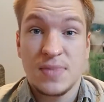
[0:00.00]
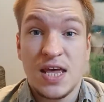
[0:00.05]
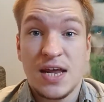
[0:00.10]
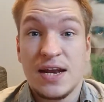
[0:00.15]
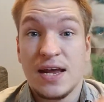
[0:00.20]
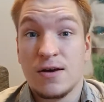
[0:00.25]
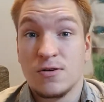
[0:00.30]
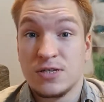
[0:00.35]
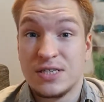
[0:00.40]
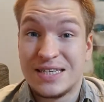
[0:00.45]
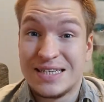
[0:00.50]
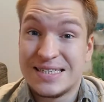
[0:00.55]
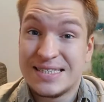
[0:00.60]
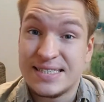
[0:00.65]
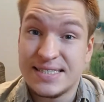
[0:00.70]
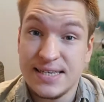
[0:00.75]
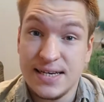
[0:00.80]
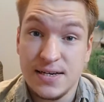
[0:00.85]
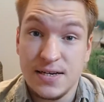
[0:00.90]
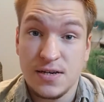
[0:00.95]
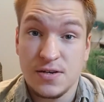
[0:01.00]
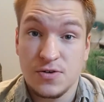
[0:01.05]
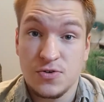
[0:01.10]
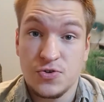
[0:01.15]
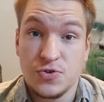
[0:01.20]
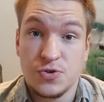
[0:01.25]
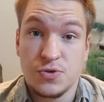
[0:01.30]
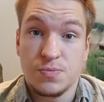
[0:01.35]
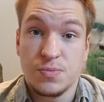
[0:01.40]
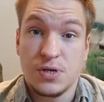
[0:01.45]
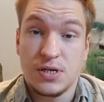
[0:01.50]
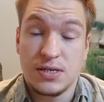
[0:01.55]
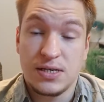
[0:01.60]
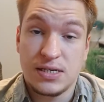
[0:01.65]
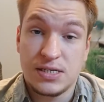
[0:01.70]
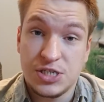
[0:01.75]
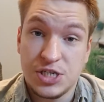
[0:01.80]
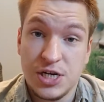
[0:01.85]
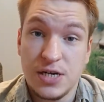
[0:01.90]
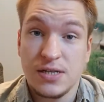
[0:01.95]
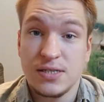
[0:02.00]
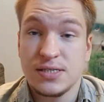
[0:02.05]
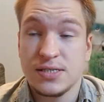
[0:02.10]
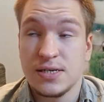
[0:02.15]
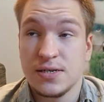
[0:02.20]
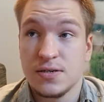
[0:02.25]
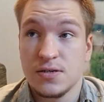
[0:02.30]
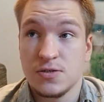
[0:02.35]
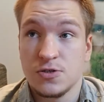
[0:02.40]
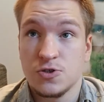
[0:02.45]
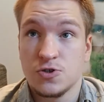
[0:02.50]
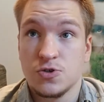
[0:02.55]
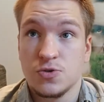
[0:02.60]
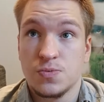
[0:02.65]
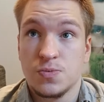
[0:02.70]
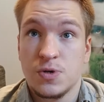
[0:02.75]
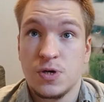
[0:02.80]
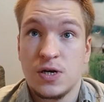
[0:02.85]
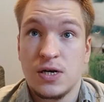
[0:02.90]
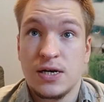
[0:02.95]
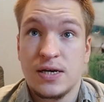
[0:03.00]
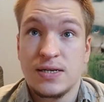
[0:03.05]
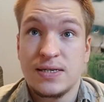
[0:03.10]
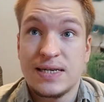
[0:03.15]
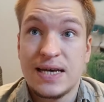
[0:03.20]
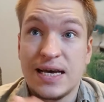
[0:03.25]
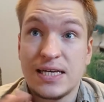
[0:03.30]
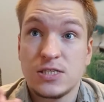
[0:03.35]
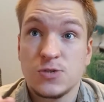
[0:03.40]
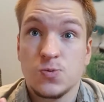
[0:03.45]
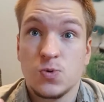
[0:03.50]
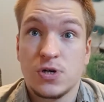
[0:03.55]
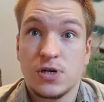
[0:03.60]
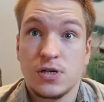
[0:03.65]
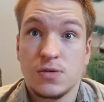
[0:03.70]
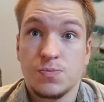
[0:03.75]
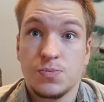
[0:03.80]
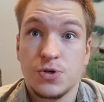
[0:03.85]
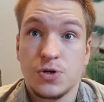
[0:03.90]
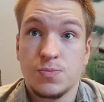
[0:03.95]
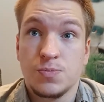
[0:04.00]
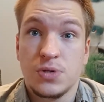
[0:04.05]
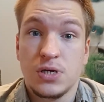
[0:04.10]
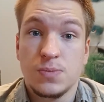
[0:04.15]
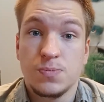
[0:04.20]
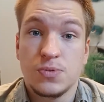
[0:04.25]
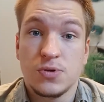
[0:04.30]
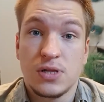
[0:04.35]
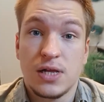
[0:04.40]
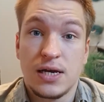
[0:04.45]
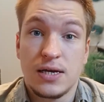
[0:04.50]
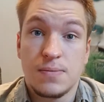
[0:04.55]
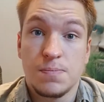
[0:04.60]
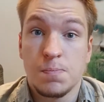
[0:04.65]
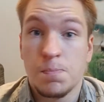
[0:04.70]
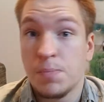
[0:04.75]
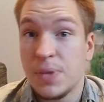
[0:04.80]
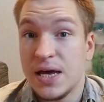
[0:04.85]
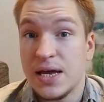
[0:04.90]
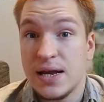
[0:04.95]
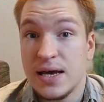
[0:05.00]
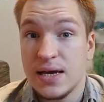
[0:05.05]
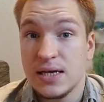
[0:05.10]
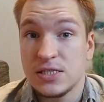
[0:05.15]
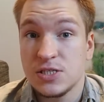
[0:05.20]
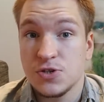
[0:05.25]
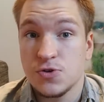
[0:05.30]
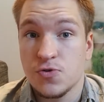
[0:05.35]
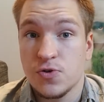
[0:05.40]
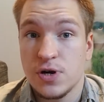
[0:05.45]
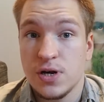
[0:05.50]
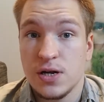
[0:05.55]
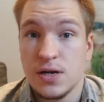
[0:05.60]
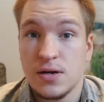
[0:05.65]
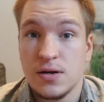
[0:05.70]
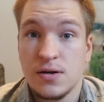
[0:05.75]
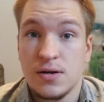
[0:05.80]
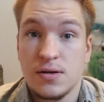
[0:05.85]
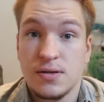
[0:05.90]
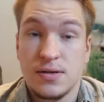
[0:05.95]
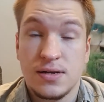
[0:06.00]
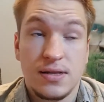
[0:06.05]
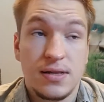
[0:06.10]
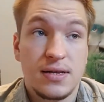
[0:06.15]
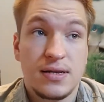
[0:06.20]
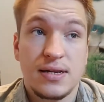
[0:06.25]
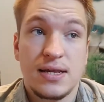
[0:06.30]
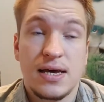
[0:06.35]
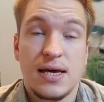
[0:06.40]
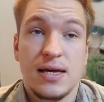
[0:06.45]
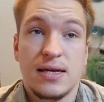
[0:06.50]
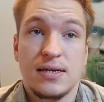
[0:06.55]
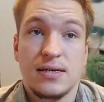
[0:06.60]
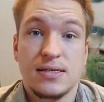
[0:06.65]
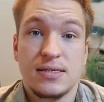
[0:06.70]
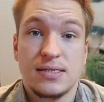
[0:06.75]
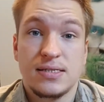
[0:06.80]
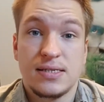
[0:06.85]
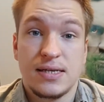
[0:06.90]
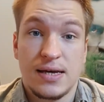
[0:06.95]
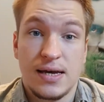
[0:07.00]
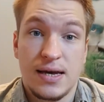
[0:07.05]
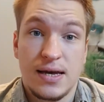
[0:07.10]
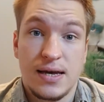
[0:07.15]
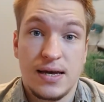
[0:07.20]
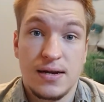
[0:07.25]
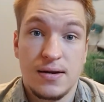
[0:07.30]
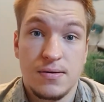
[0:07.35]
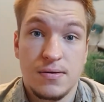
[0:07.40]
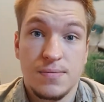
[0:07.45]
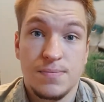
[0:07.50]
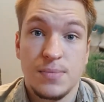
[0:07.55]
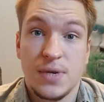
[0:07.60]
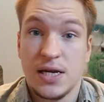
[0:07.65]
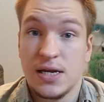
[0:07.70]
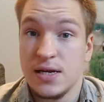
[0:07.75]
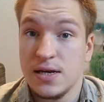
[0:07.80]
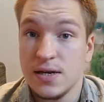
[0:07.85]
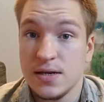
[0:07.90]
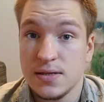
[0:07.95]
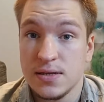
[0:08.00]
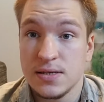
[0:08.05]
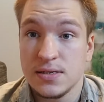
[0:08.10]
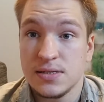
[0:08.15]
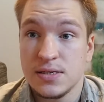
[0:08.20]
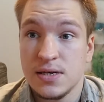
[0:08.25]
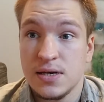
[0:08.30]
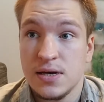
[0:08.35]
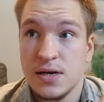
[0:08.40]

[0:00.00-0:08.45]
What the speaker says: Now in the second group, in the Chael Sonnens group, that's where I put people like Ben Askren, Dylan Dennis, and many others.